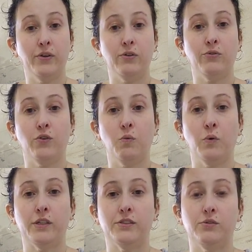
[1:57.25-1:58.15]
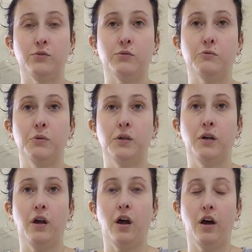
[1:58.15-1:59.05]
You don't want to
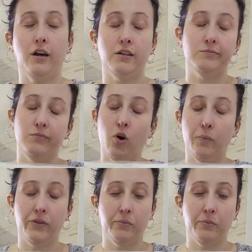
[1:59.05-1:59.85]
open